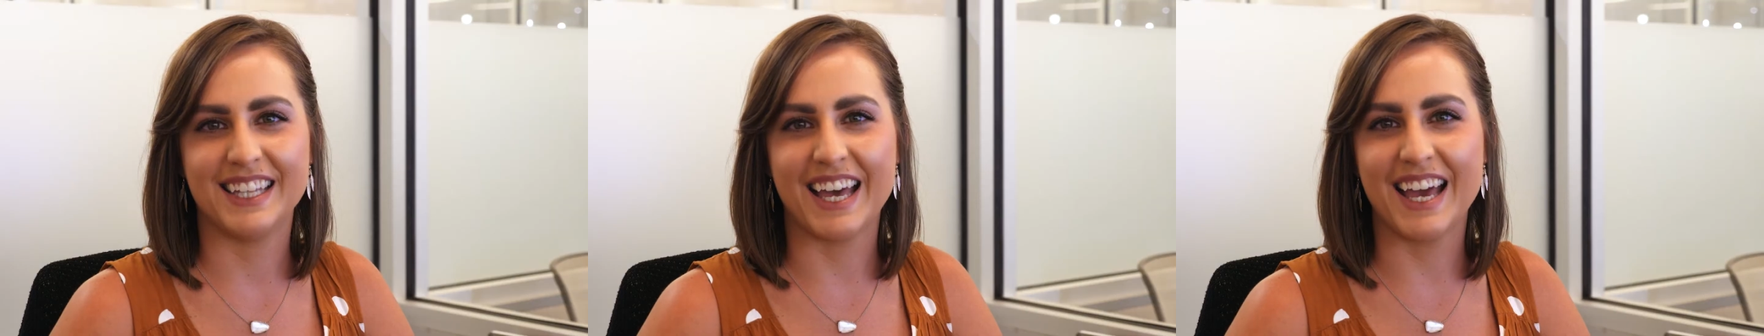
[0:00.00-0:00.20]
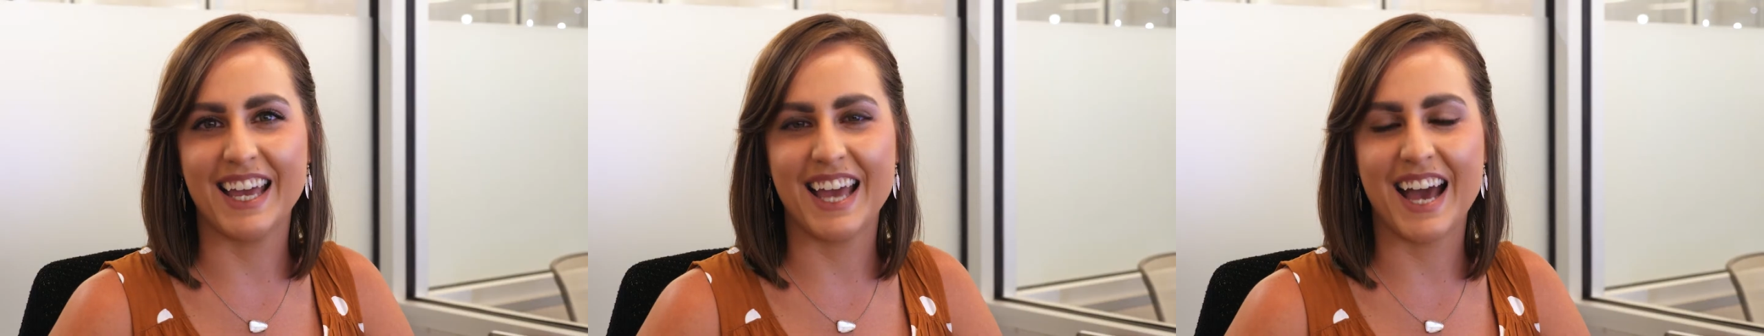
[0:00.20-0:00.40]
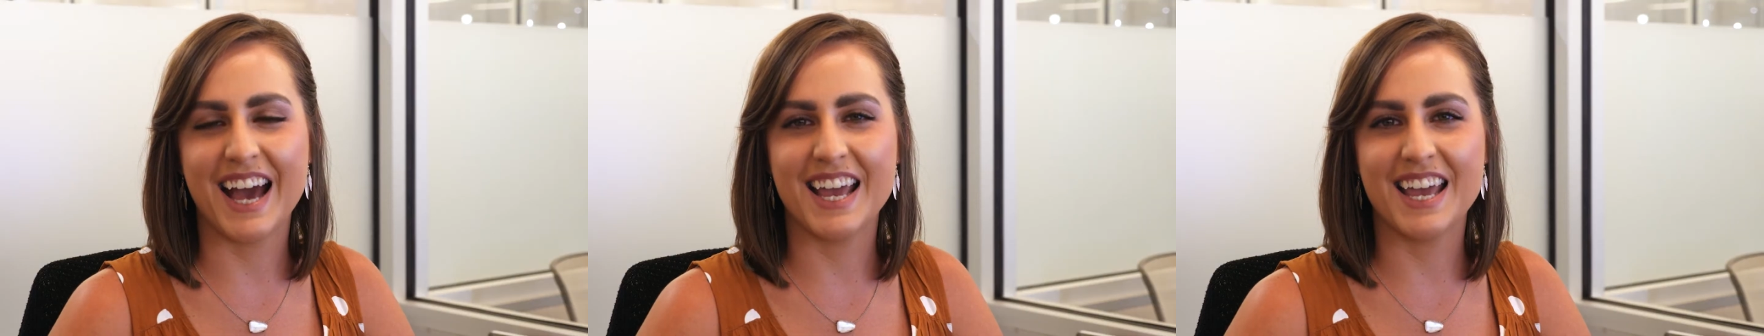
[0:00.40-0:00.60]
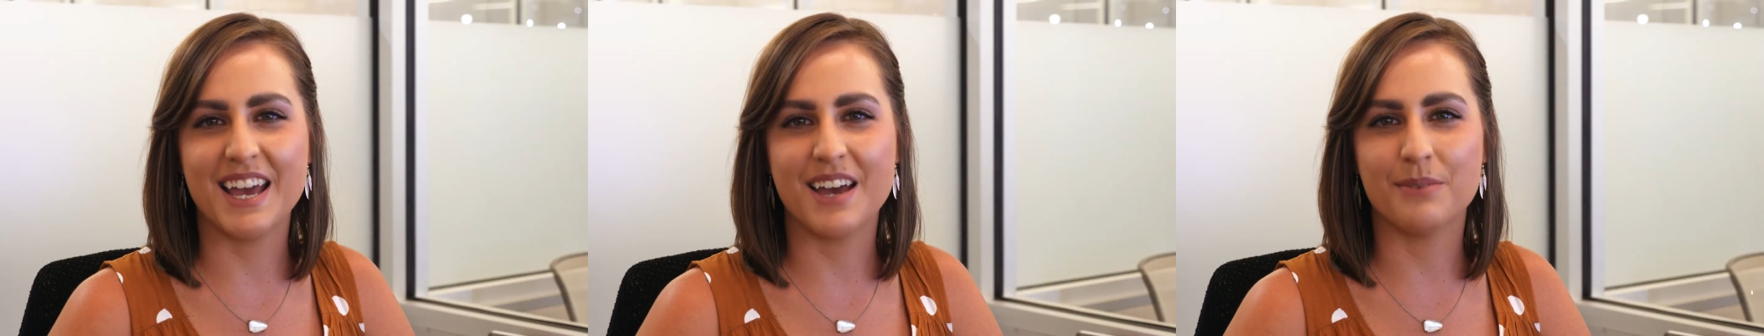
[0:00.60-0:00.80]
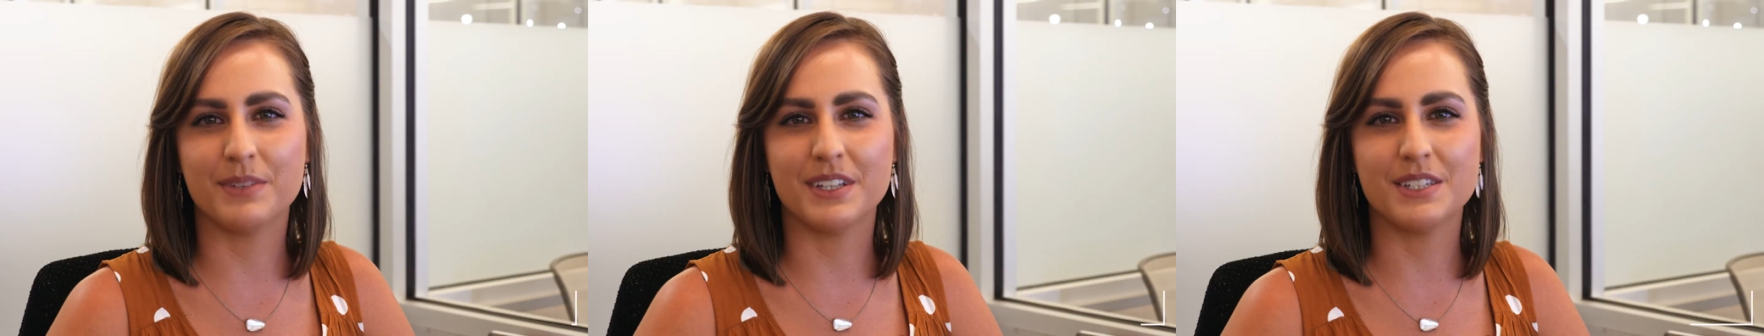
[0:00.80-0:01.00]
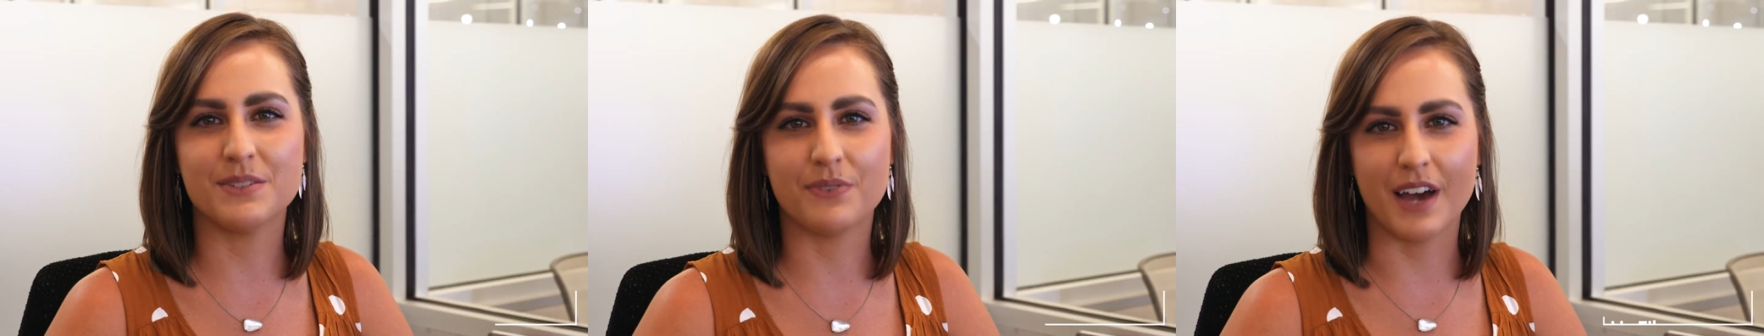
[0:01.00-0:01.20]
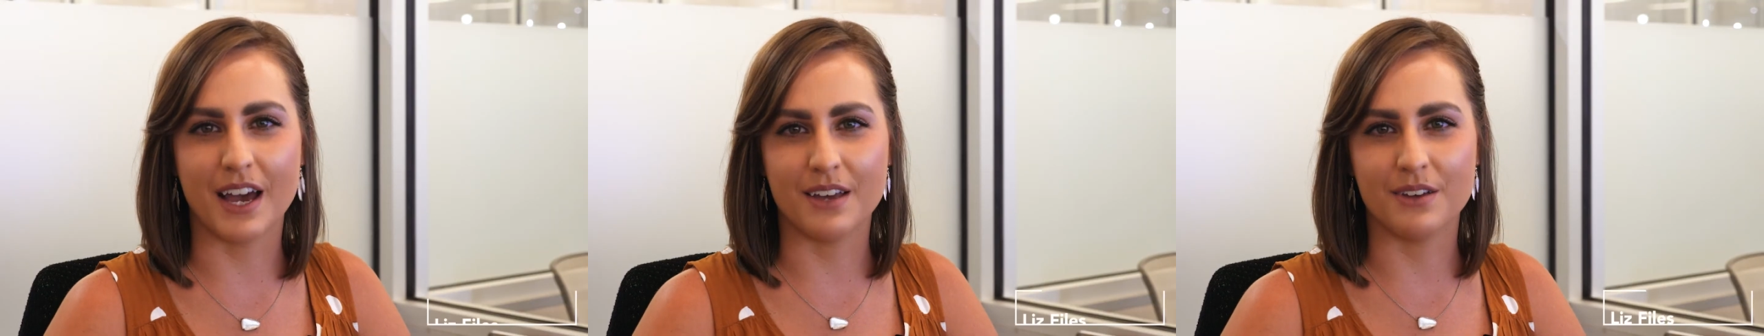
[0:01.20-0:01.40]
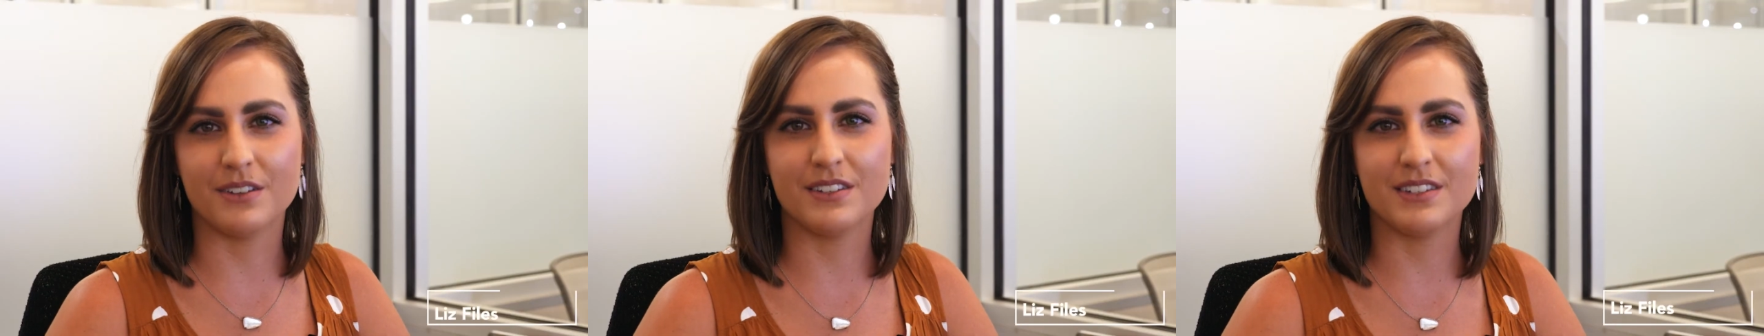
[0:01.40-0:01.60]
Hi, I am Liz
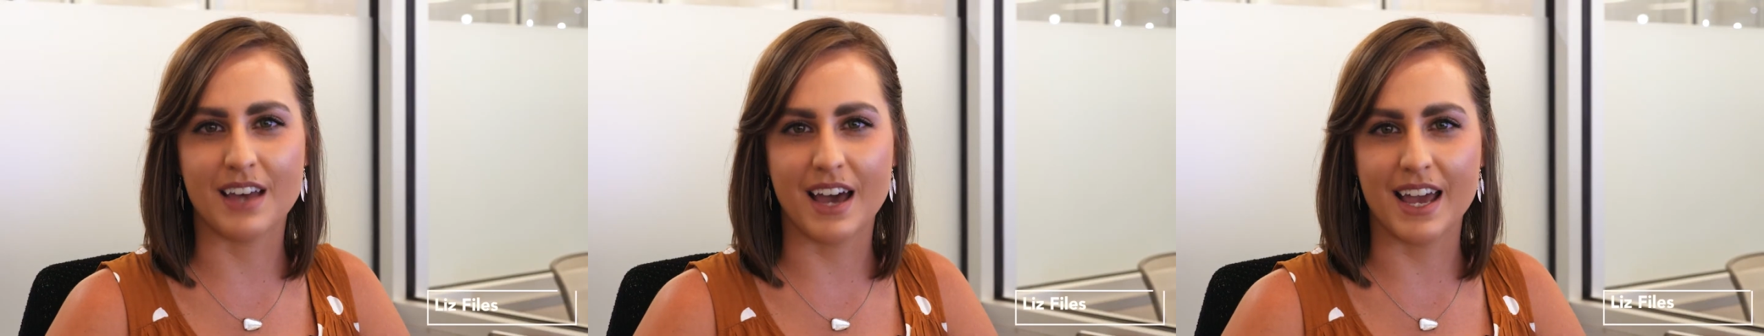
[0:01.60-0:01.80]
Files.